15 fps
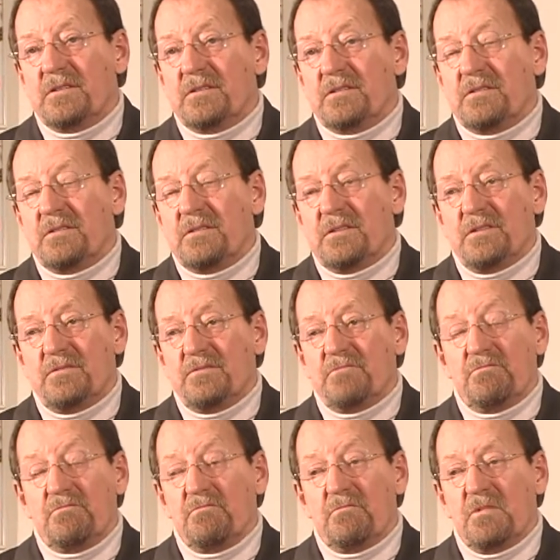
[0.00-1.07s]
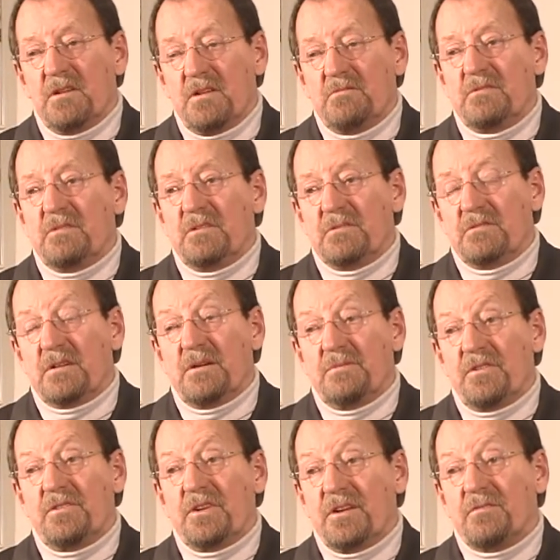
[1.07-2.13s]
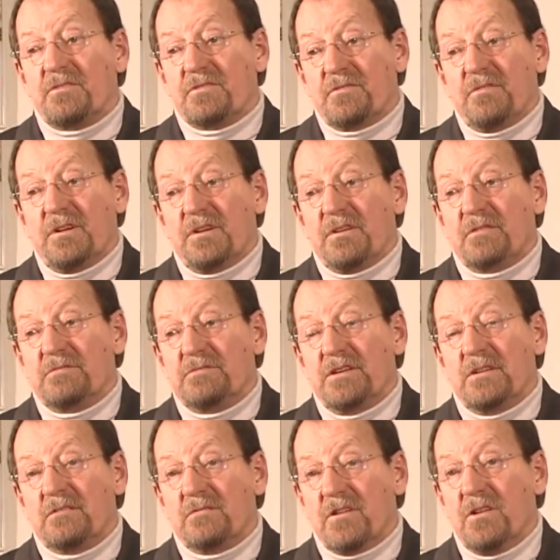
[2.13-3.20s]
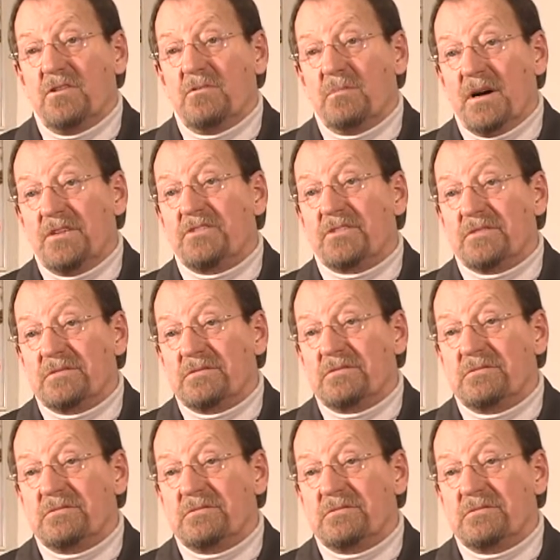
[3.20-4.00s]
It, it, come to think of it, it was very you know low budget.